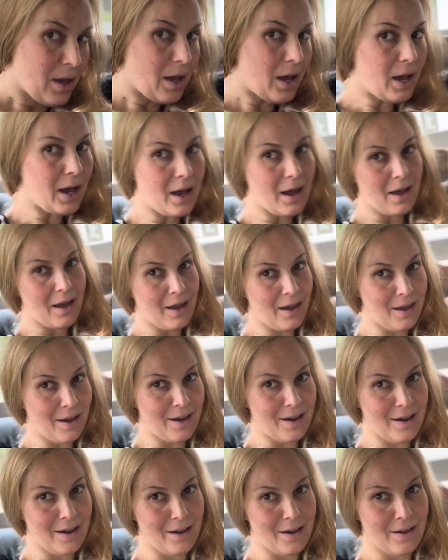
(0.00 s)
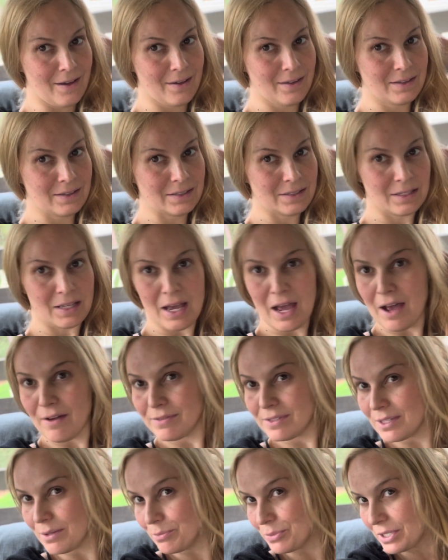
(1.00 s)
I have
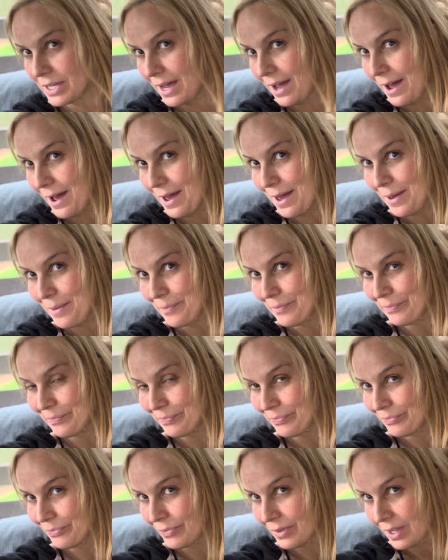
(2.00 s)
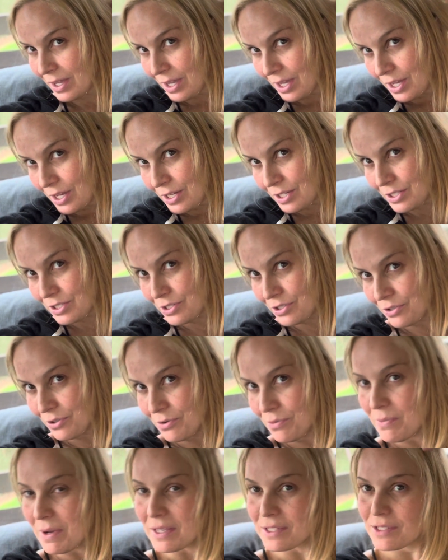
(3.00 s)
some time to
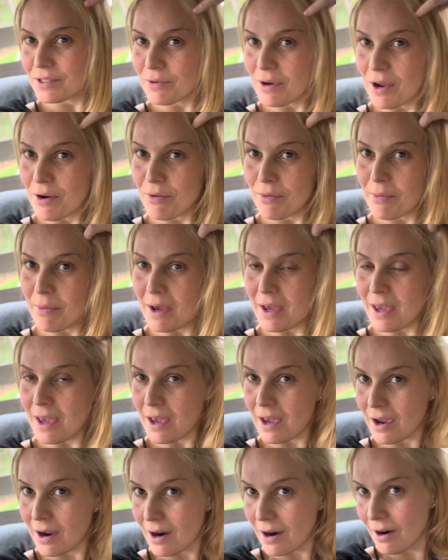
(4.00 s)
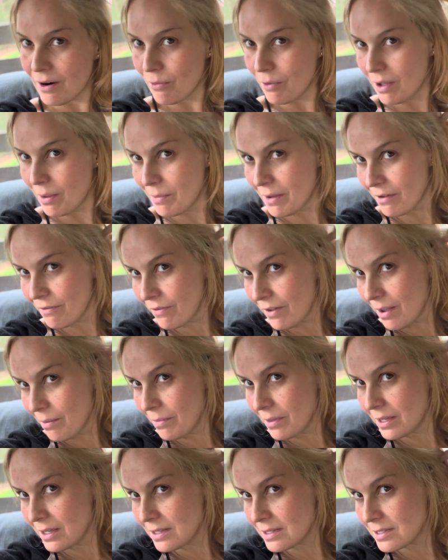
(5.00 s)
mess around with my hair while my
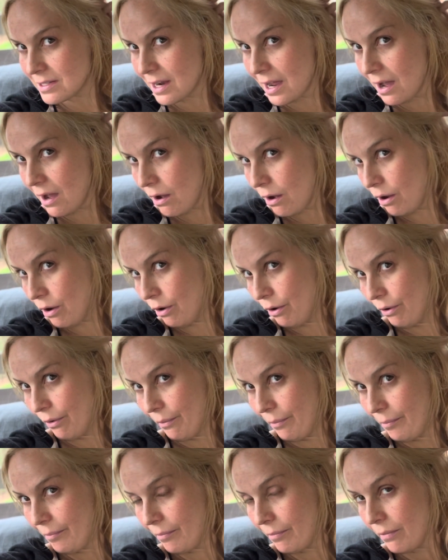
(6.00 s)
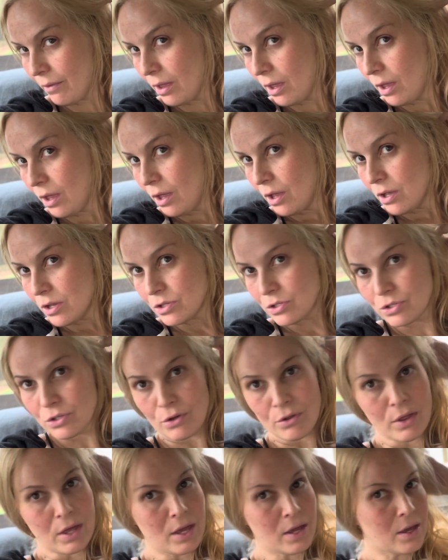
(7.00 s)
family is not home, so
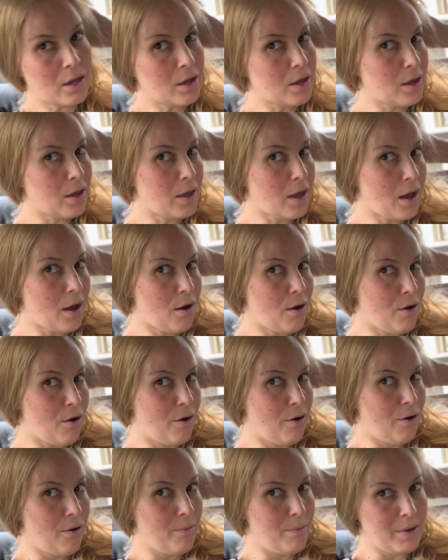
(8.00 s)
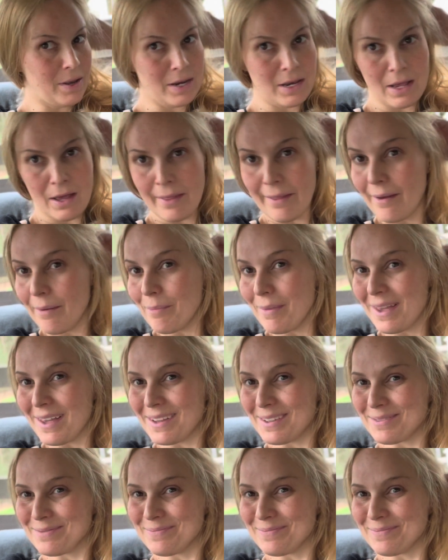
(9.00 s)
they can get home and yell at me